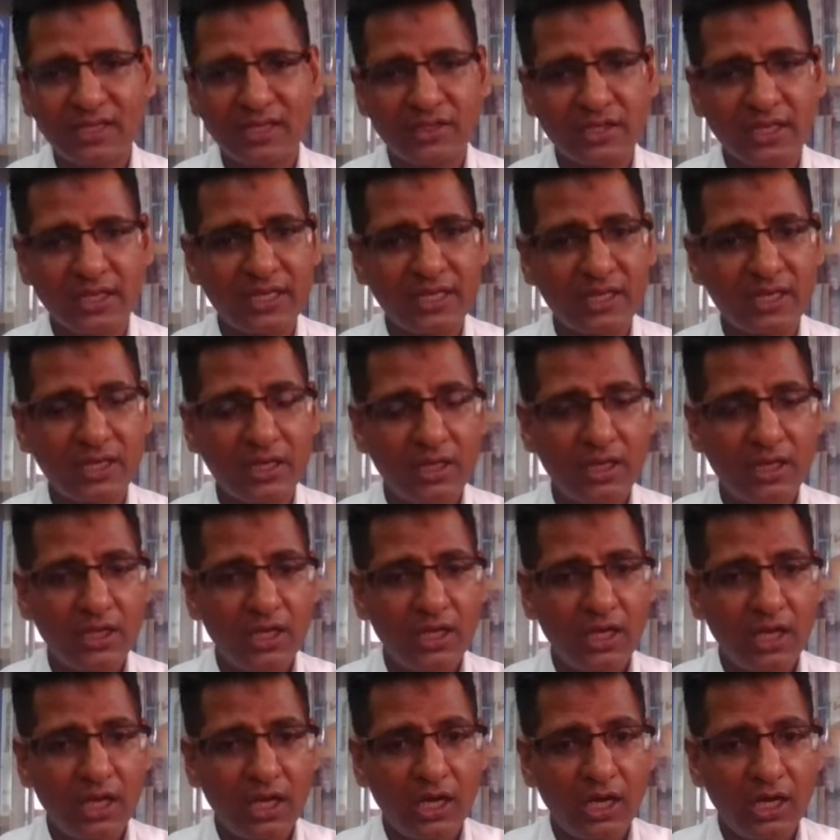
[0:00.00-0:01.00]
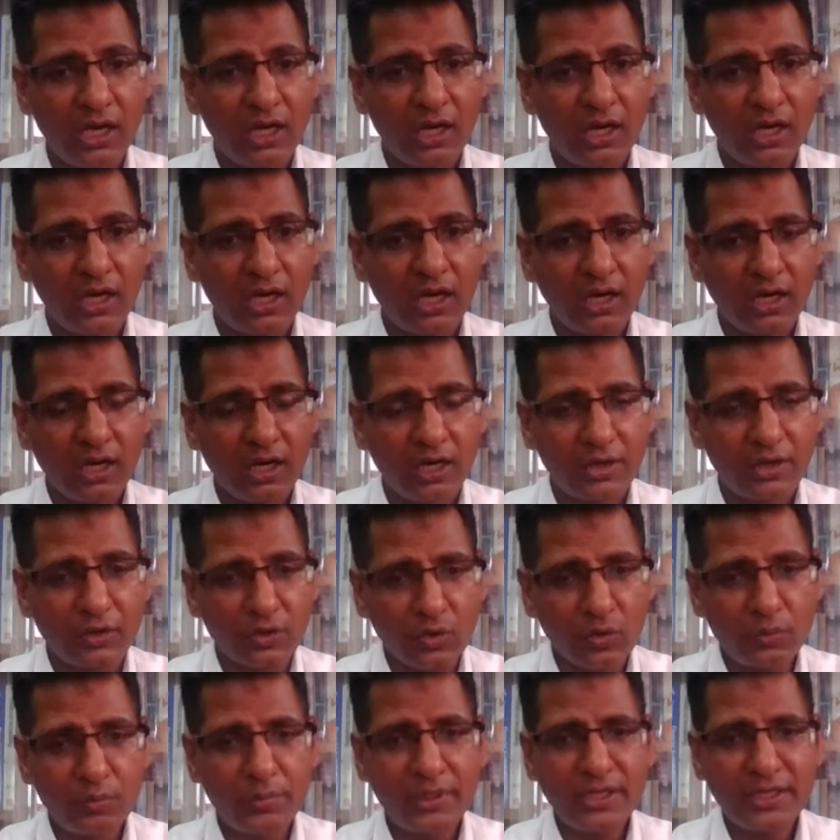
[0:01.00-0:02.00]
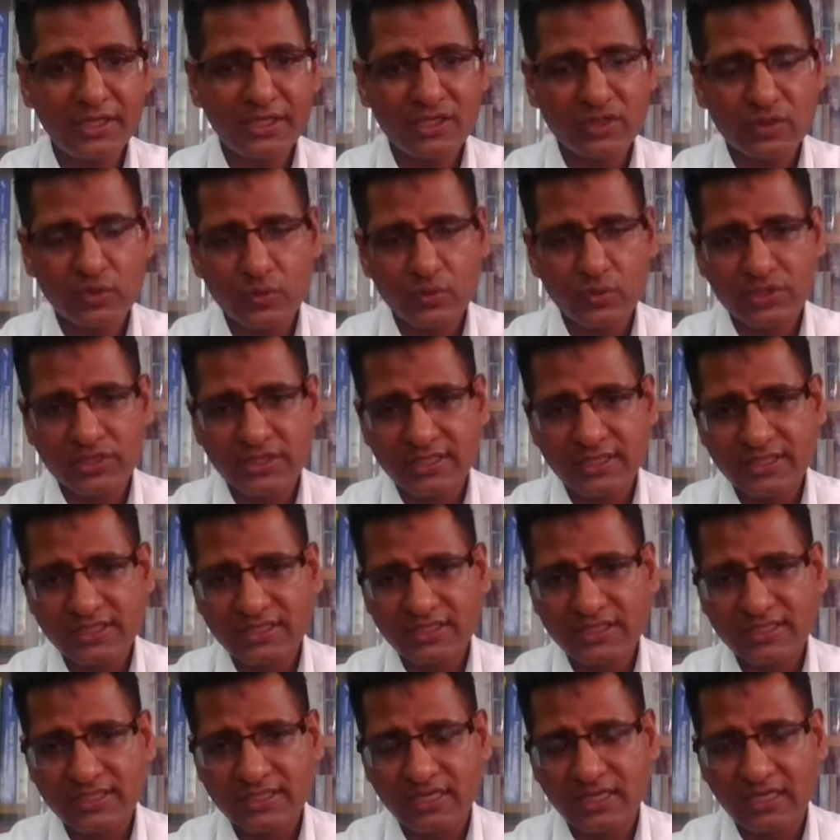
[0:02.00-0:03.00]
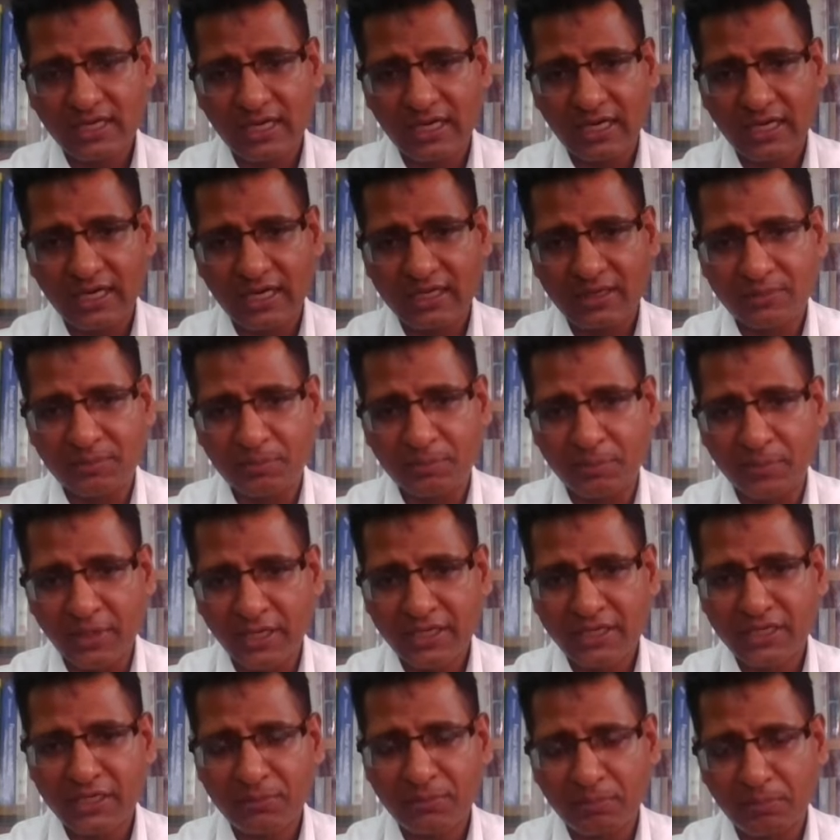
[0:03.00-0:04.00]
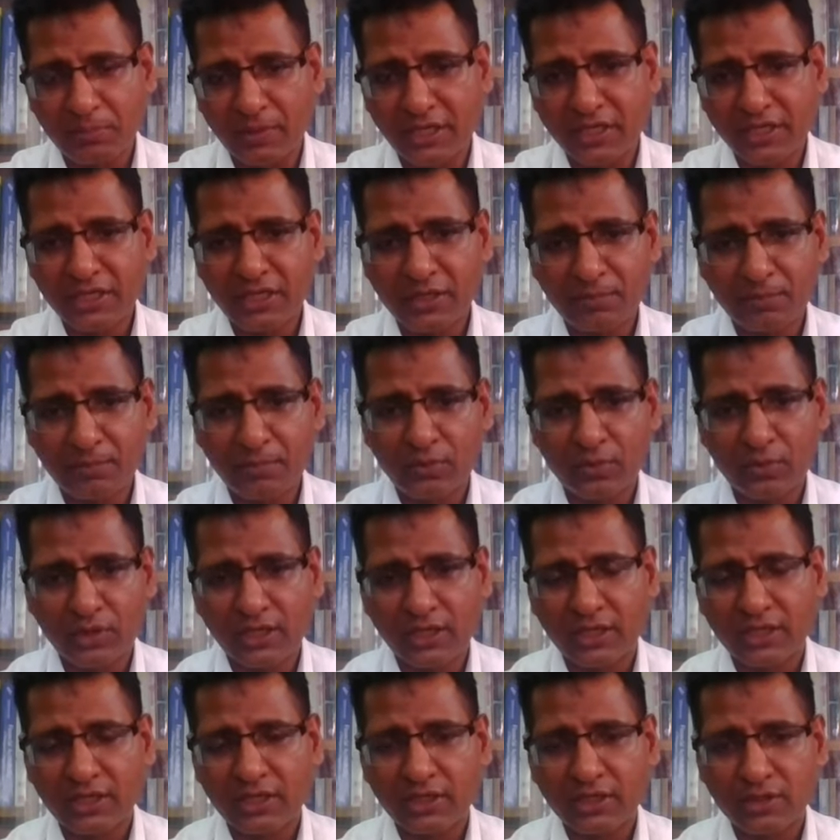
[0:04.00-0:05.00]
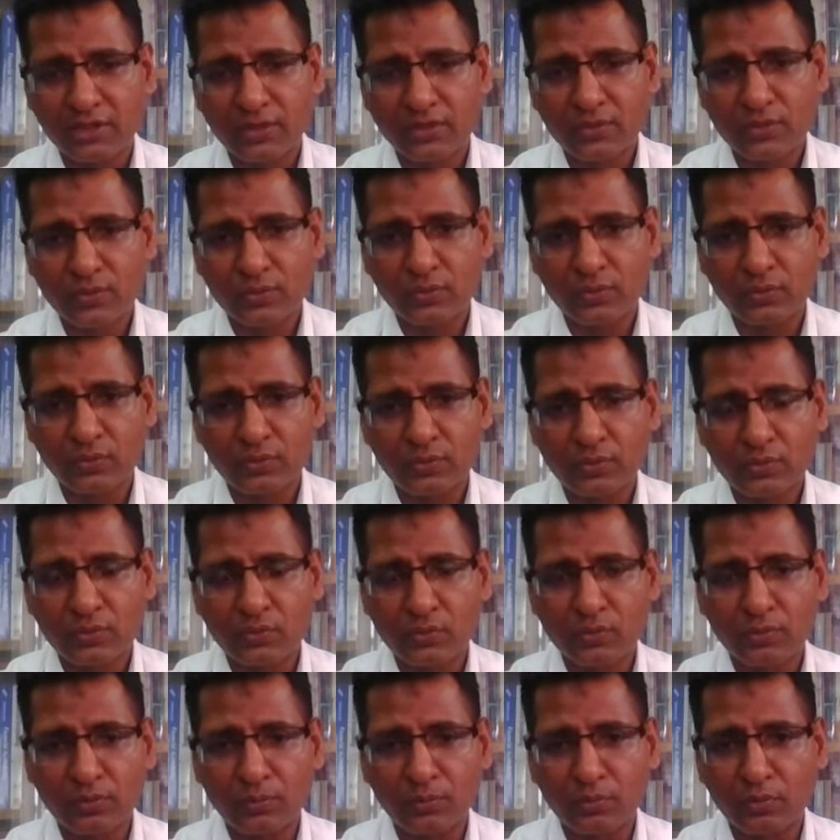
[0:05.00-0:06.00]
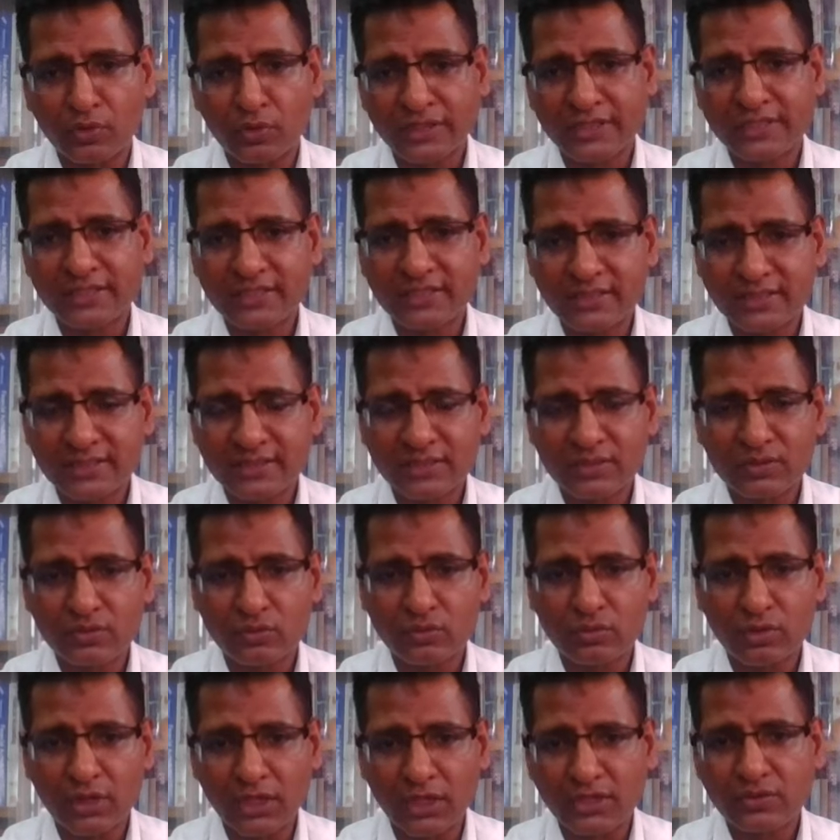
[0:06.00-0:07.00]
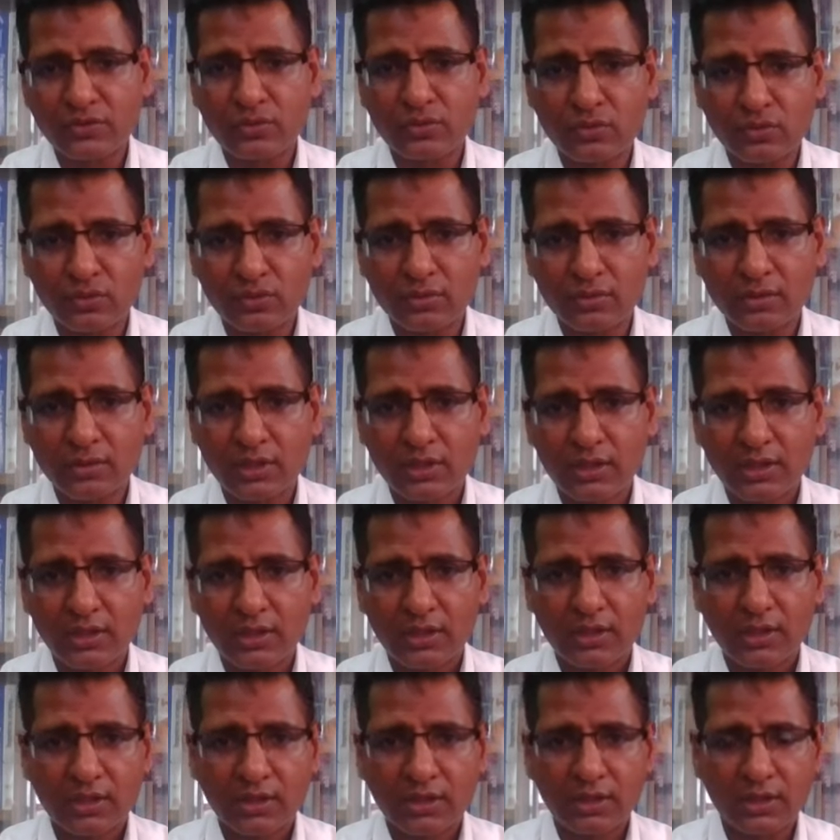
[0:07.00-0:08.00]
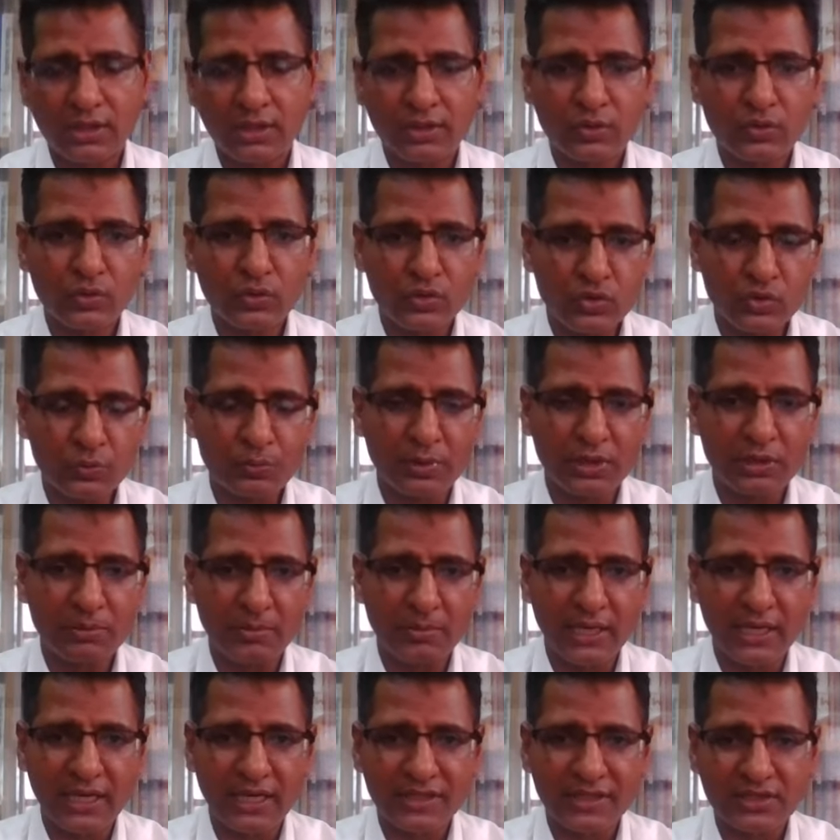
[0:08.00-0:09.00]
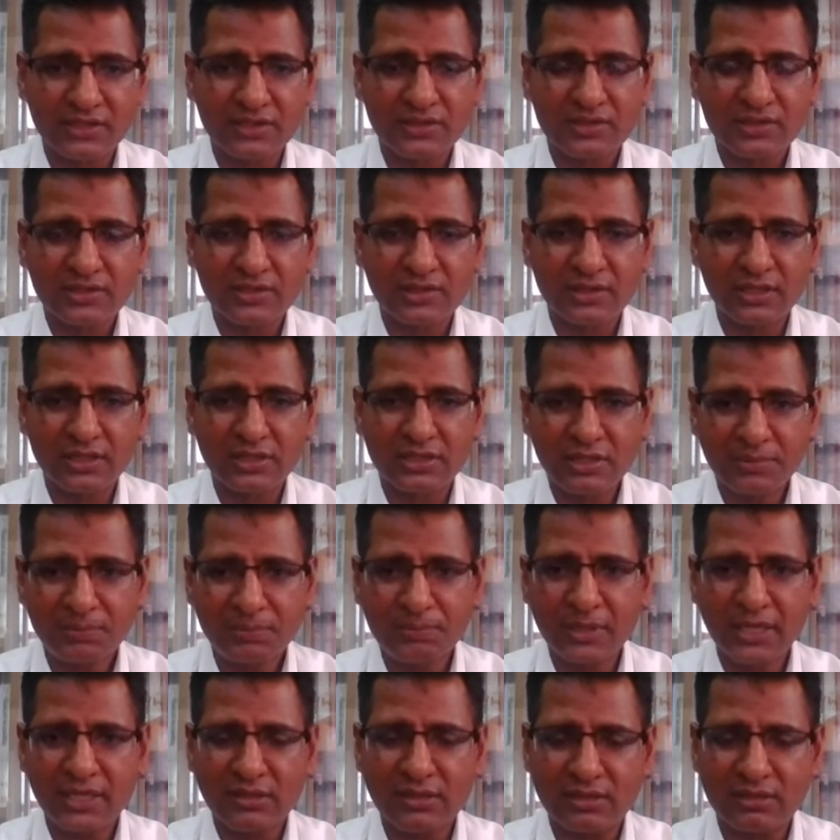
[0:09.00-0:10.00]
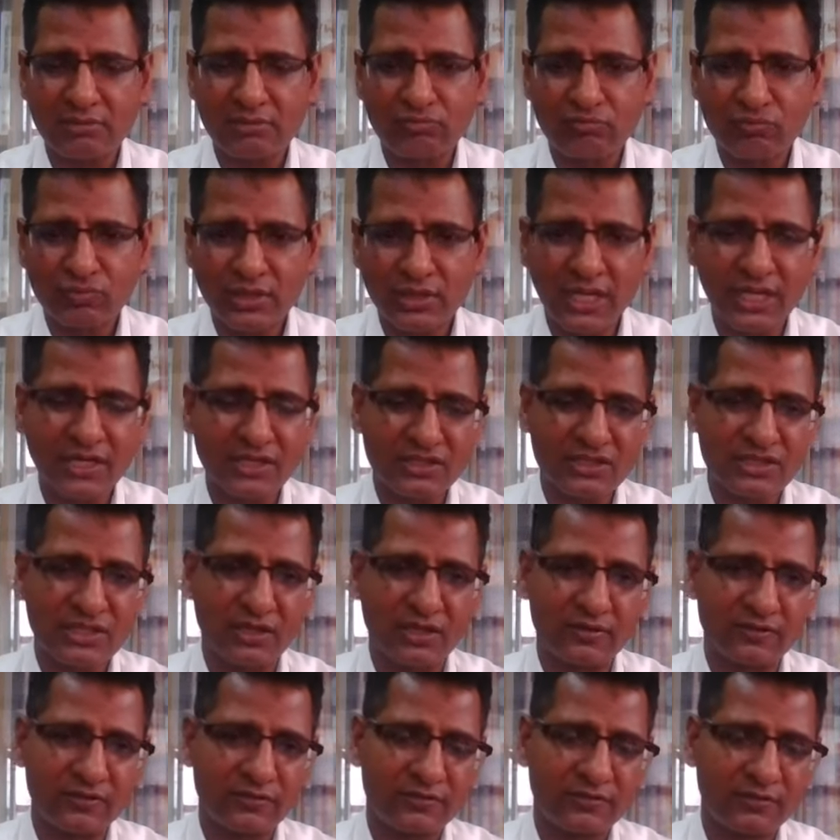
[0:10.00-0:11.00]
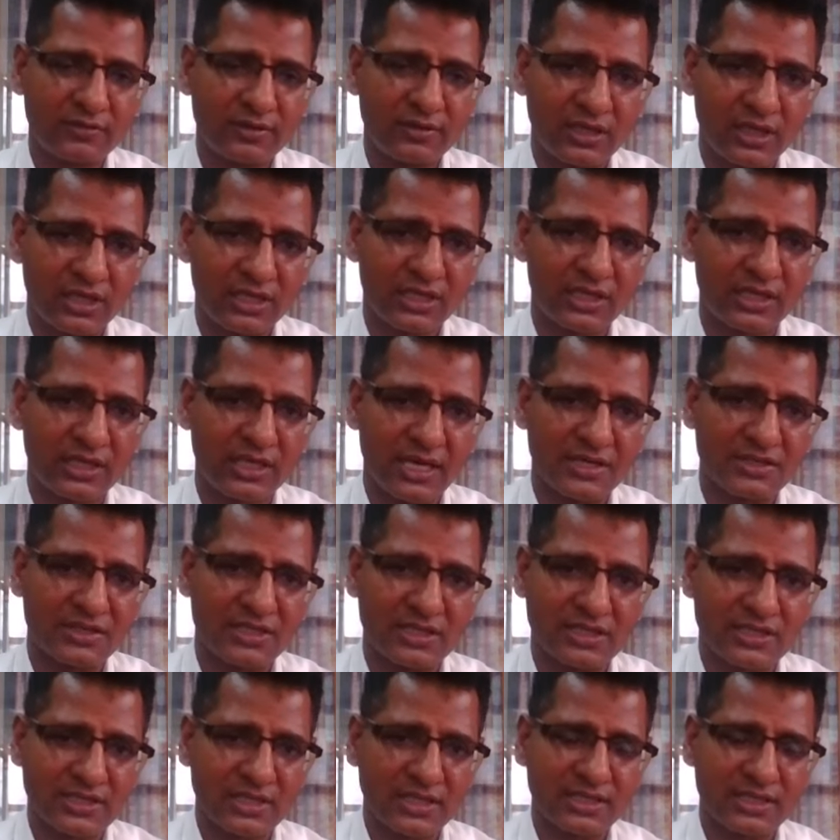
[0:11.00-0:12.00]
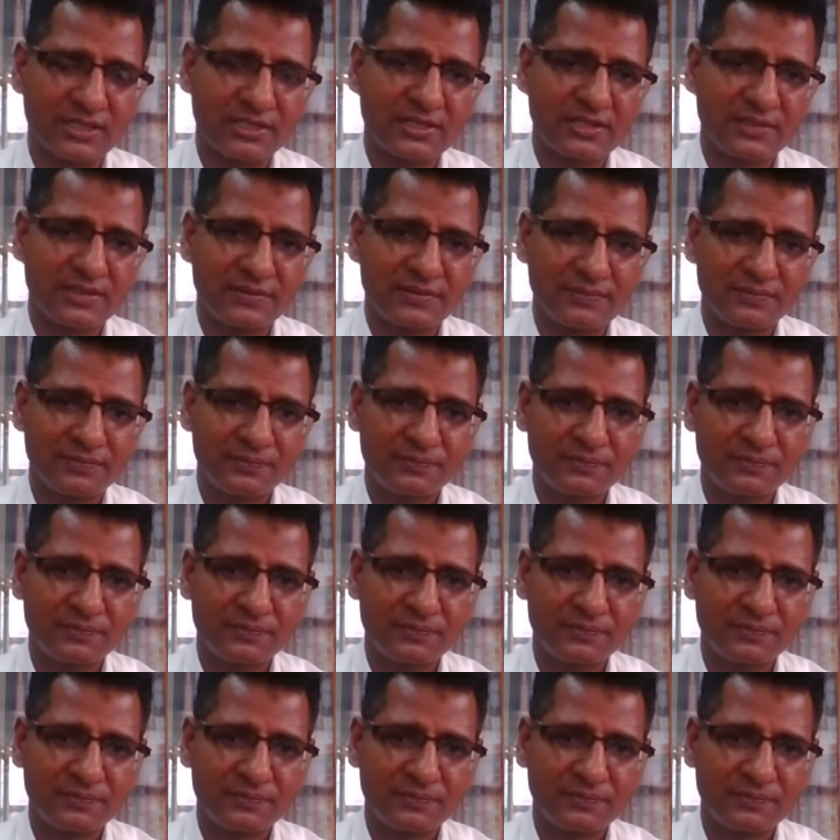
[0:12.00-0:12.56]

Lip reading: Then human resources are very, very important to monitor, to control, to supervise the different things of organizations.